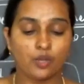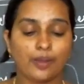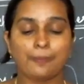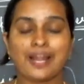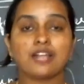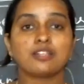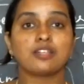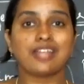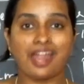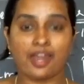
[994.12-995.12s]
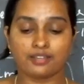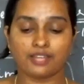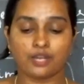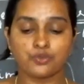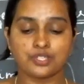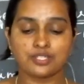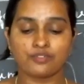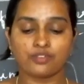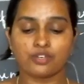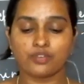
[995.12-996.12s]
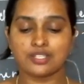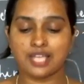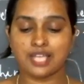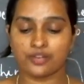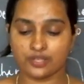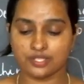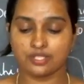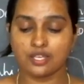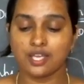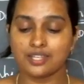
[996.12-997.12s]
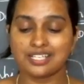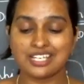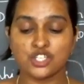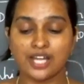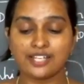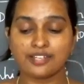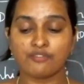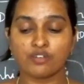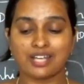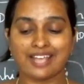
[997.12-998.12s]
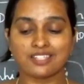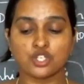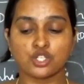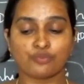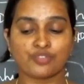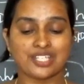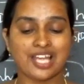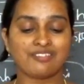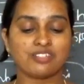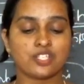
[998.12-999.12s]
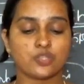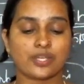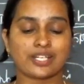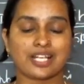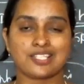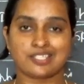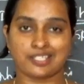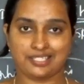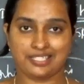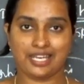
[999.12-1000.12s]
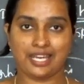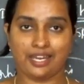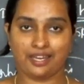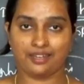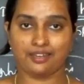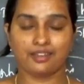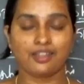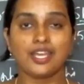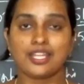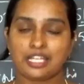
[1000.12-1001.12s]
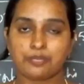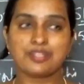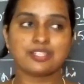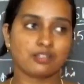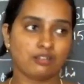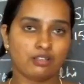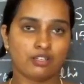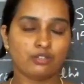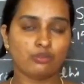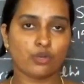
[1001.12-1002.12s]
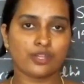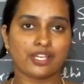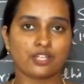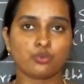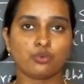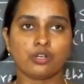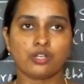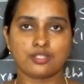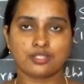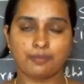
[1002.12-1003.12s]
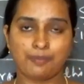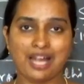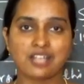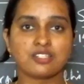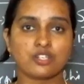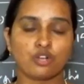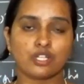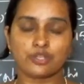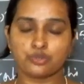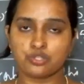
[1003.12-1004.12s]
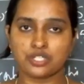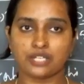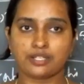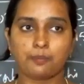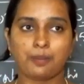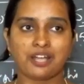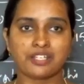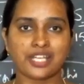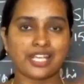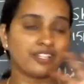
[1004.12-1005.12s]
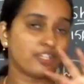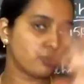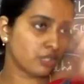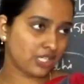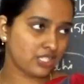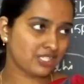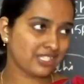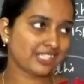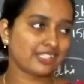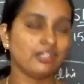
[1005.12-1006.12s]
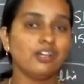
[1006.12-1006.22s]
were planted and 1,700 saris, that is shelter for relaxation of the travelers, were constructed. That means, what they do is the plants and all, they used to started planting and they used to construct,